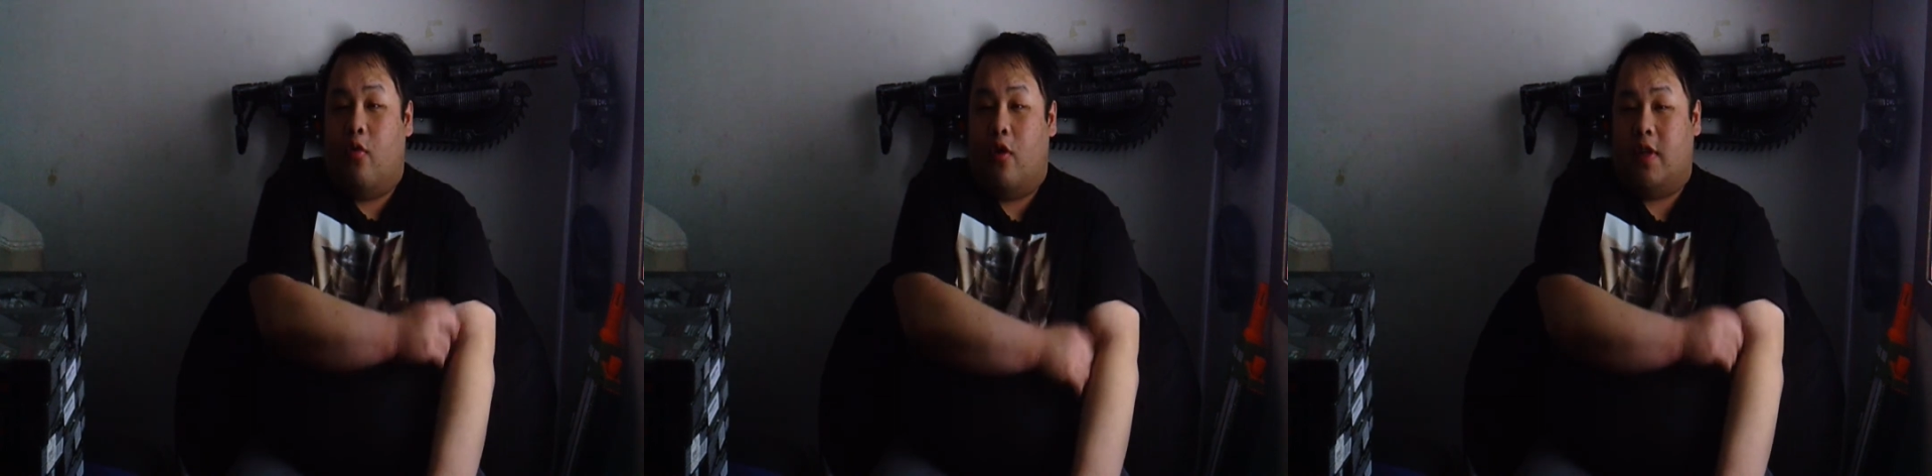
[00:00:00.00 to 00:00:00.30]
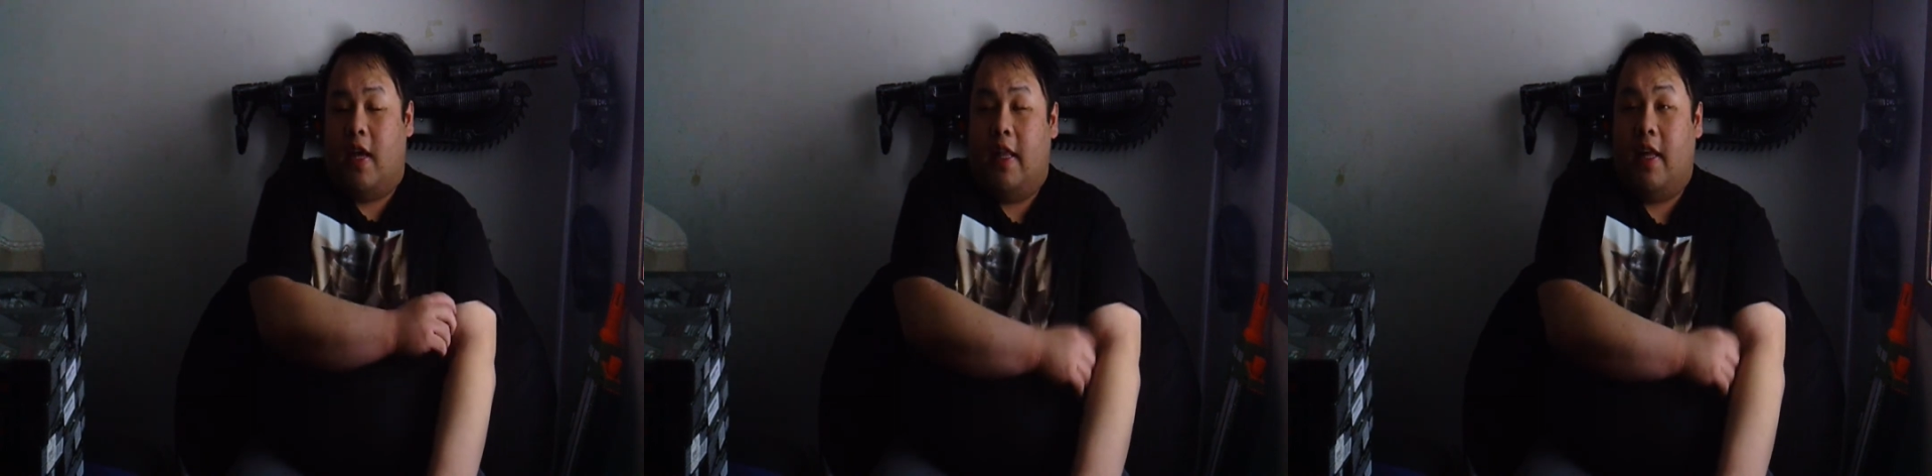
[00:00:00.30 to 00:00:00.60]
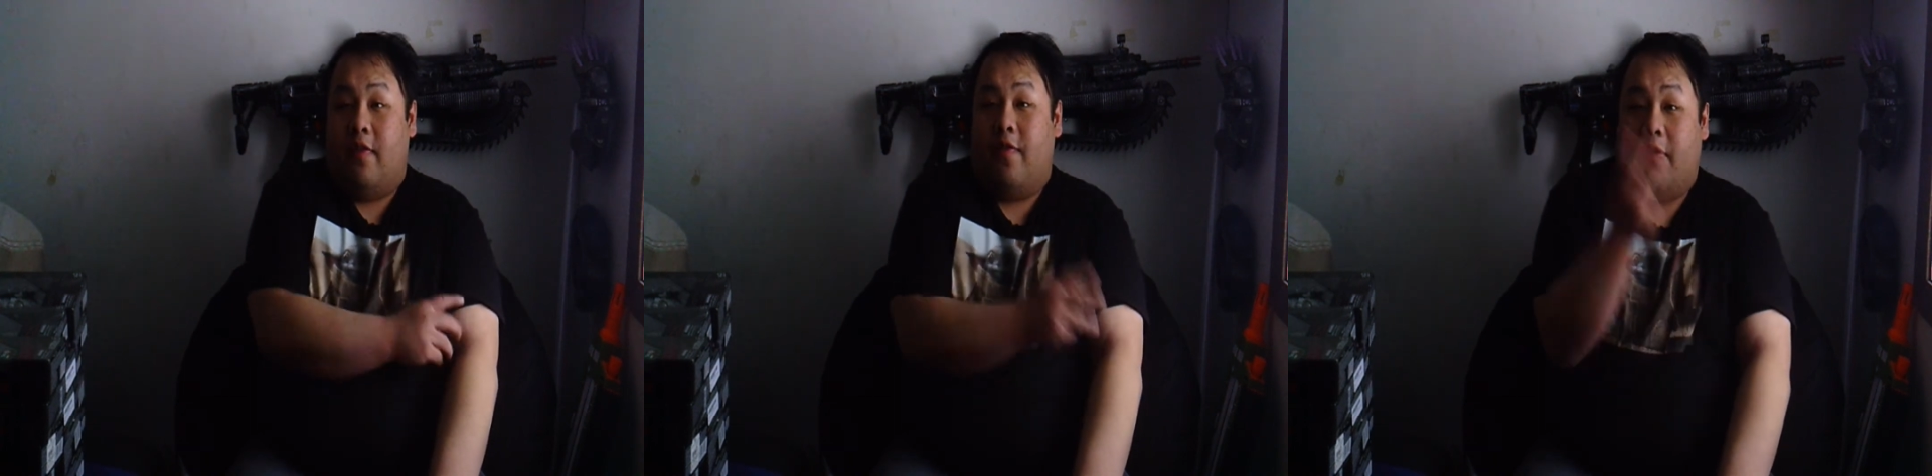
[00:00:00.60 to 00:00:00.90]
ending
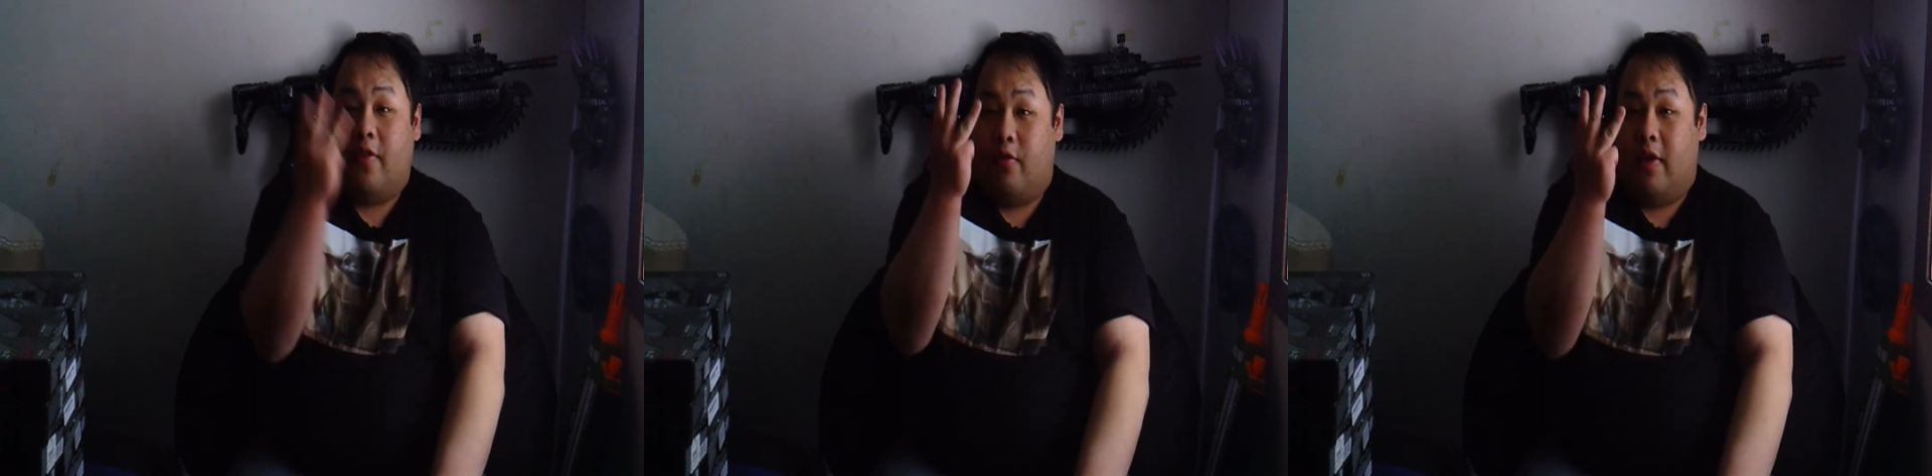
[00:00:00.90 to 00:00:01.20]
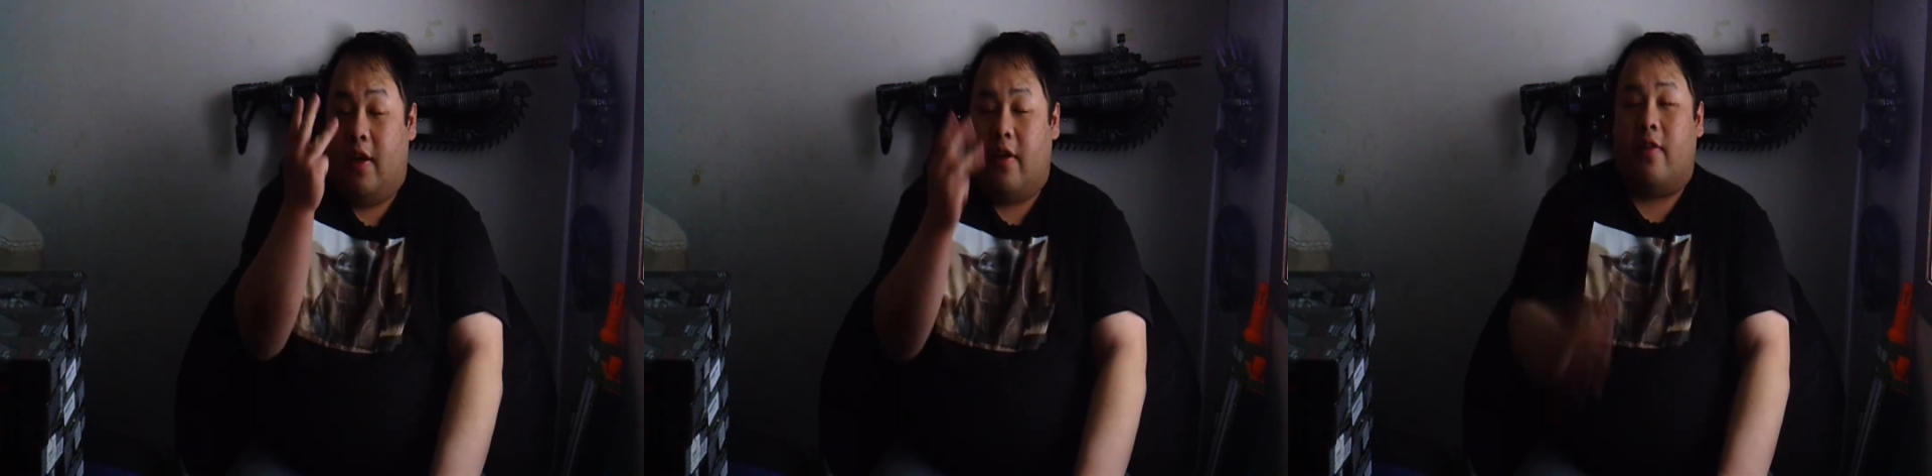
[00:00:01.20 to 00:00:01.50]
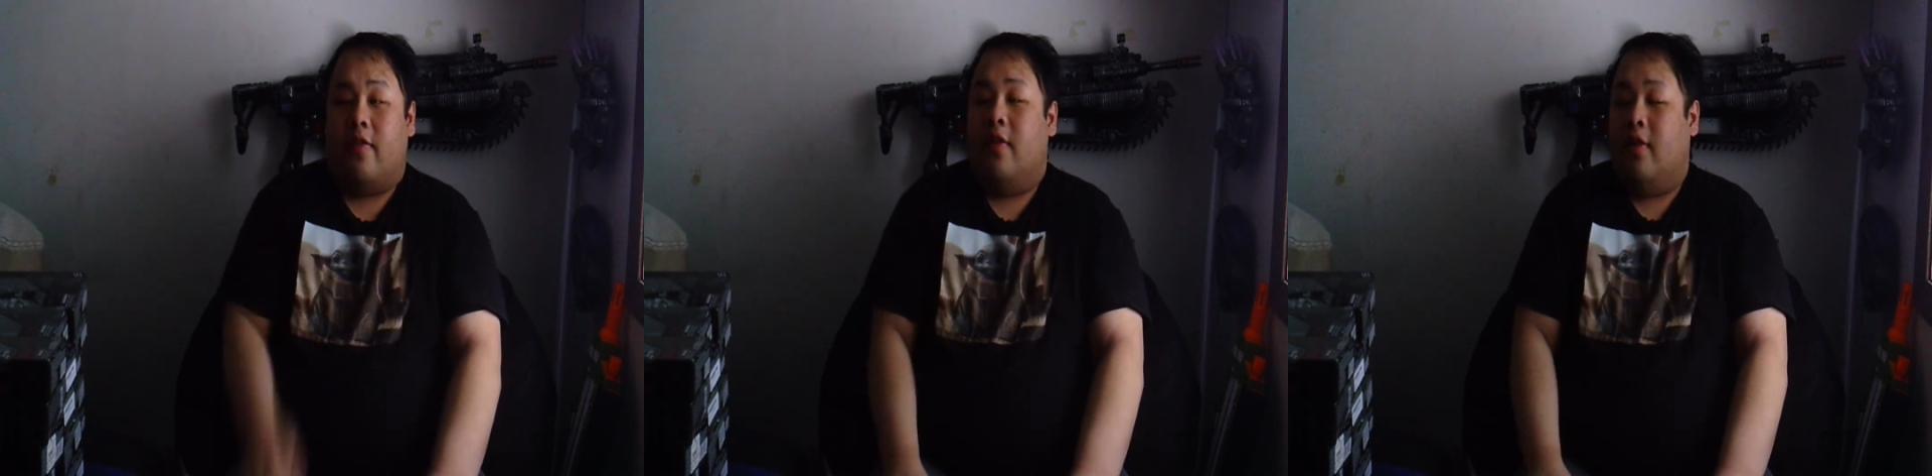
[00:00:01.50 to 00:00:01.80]
after 3 years.
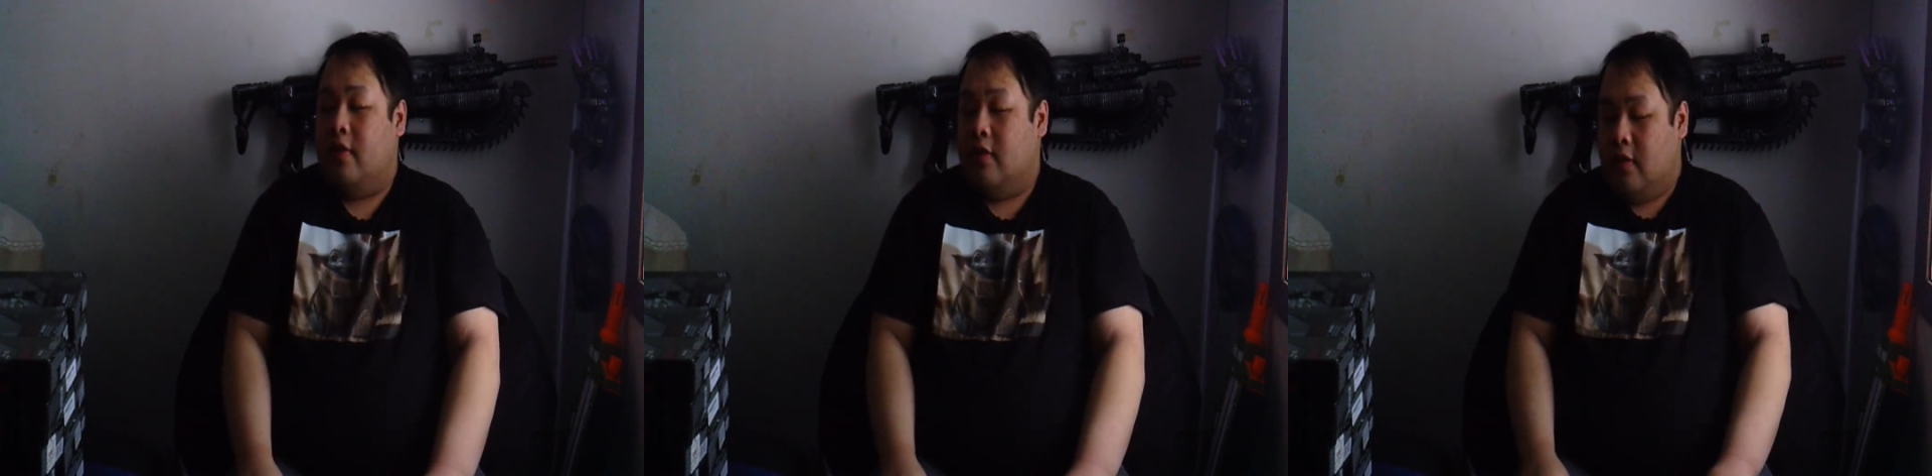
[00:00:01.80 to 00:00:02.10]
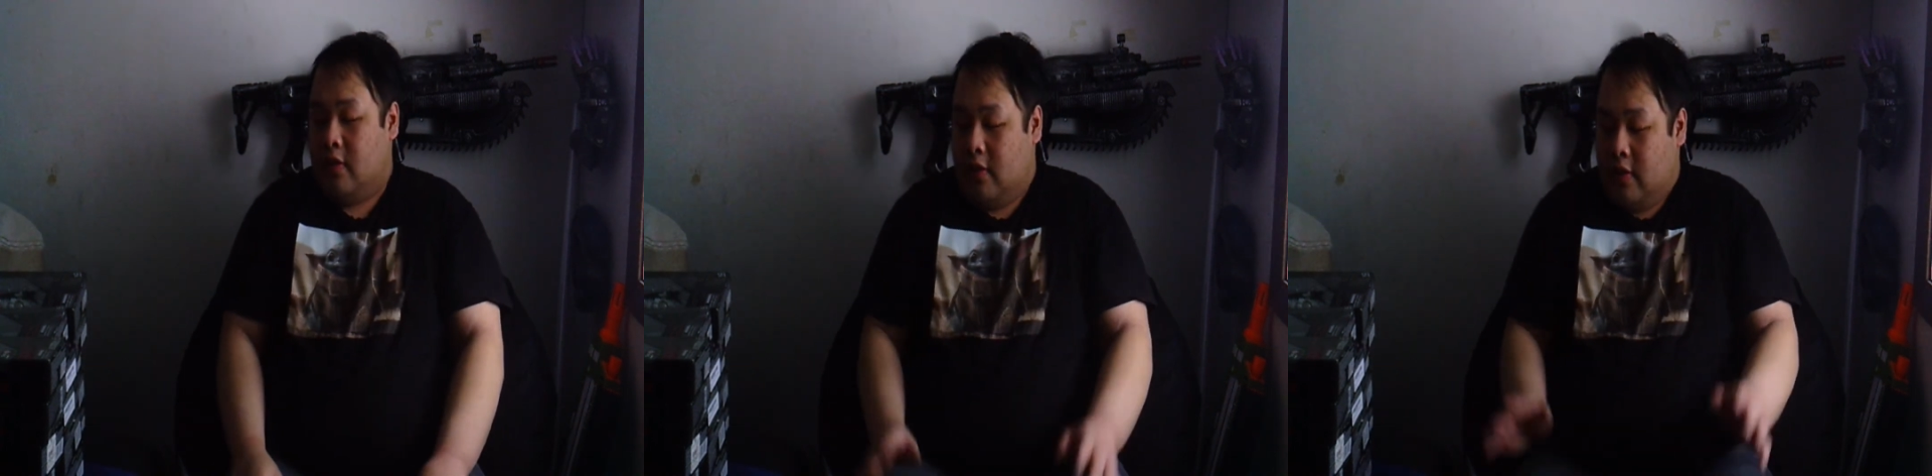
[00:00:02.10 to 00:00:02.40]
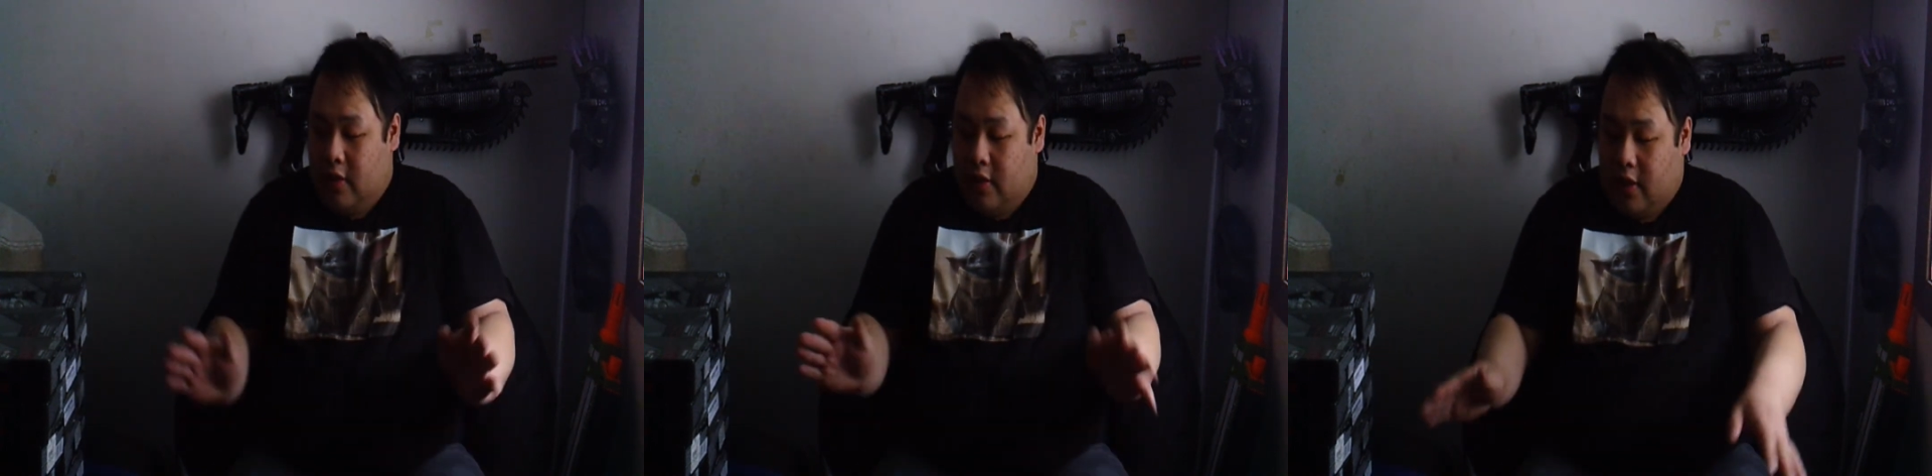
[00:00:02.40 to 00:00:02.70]

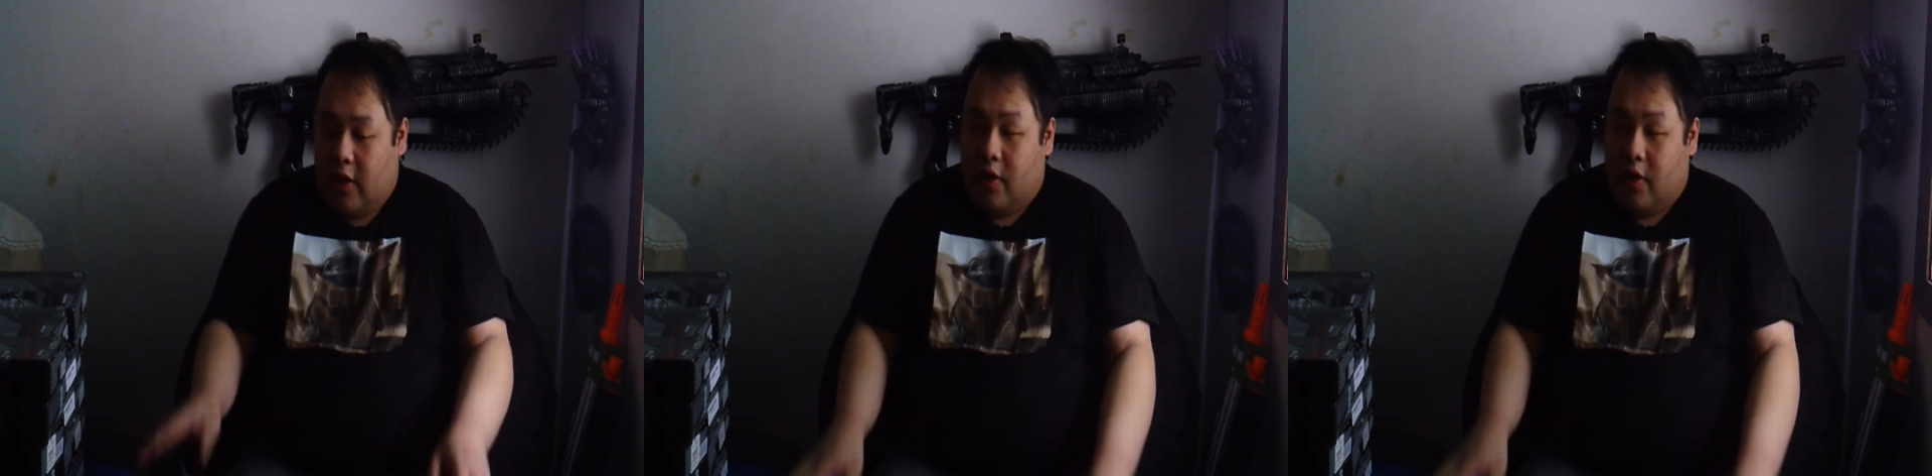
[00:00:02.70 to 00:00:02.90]
So,